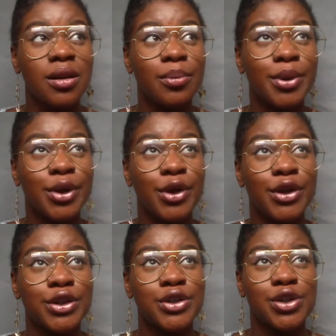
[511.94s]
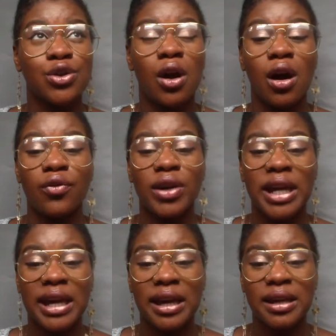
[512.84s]
because you can't
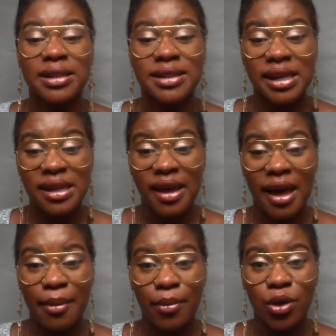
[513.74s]
really see them,